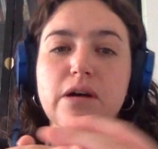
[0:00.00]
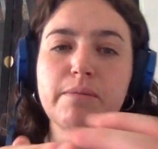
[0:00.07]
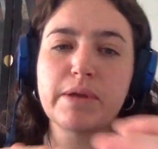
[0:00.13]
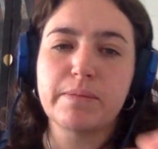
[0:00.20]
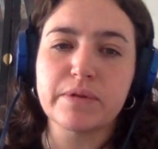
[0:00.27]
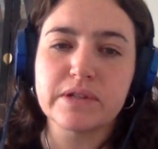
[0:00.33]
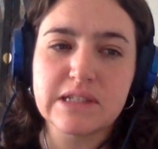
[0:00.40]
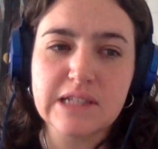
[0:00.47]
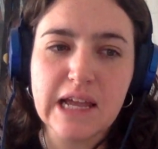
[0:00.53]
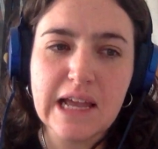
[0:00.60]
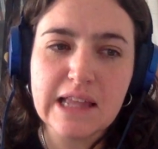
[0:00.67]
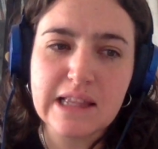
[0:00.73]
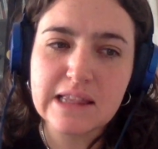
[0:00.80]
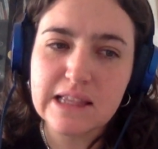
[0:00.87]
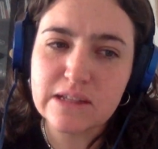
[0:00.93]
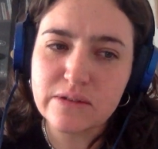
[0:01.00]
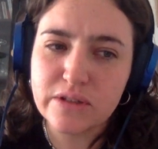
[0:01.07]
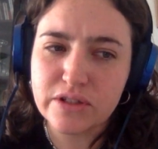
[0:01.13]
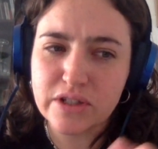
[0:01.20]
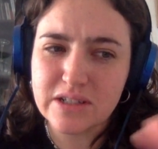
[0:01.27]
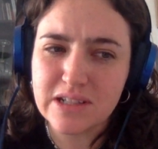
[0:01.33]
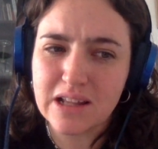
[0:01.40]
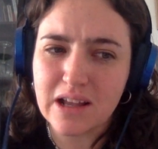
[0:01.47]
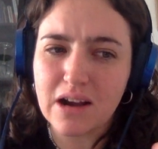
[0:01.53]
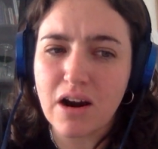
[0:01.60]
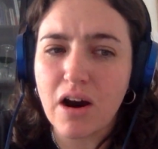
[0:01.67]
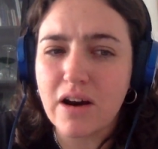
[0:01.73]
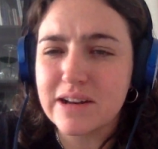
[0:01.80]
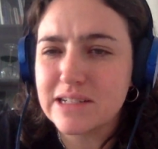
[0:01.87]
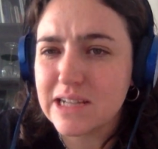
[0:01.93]
people say that this was just in the
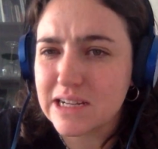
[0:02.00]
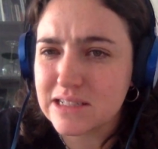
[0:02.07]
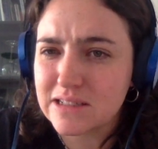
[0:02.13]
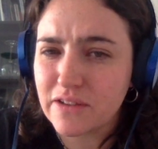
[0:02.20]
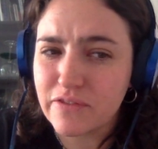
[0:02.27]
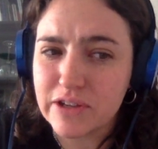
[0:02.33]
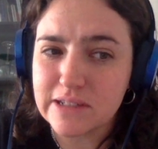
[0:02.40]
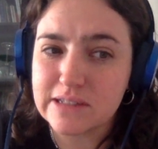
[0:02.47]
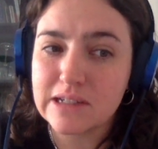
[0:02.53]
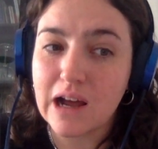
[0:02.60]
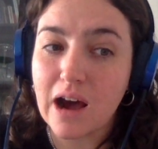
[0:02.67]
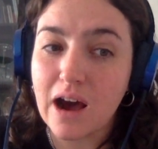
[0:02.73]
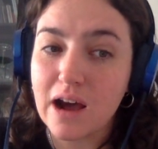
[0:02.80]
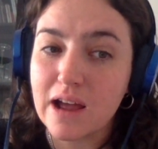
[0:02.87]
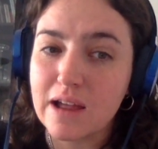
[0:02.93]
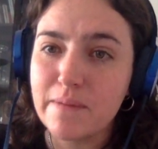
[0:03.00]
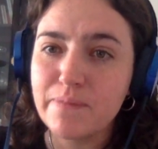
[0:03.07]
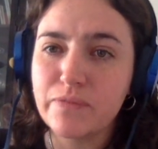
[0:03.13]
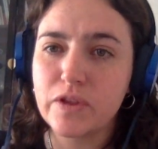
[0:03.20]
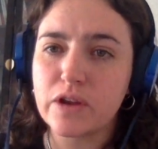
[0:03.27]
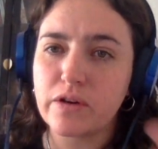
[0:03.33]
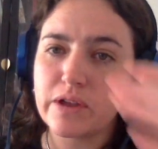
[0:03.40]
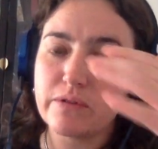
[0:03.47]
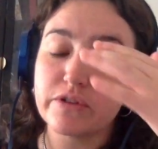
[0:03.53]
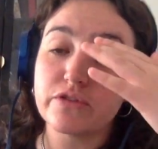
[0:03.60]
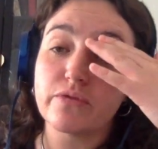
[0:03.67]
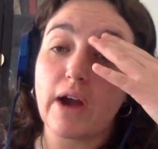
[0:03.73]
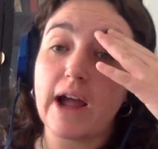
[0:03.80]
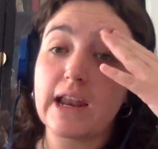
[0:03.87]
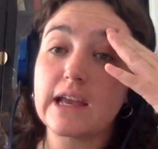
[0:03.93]
context of his time, he was
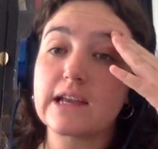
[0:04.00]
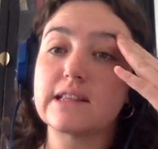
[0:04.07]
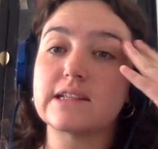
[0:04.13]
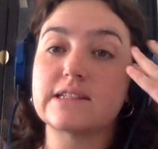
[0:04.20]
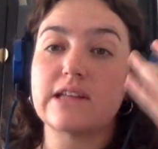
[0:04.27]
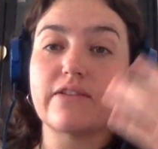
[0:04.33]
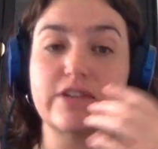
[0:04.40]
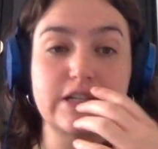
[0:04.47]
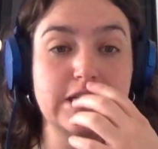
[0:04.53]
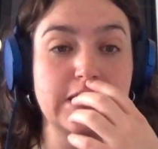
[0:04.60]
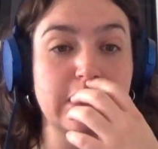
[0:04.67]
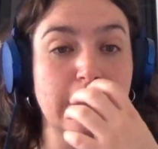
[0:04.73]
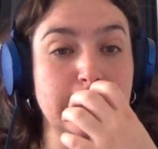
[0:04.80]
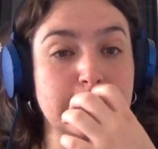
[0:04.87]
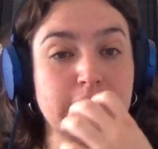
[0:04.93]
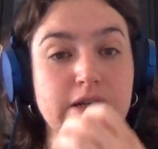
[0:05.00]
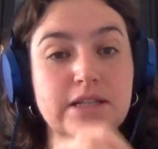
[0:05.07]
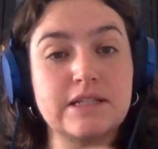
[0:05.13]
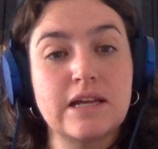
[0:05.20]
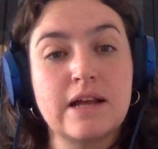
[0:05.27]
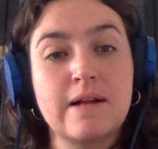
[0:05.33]
writing in the 1700s,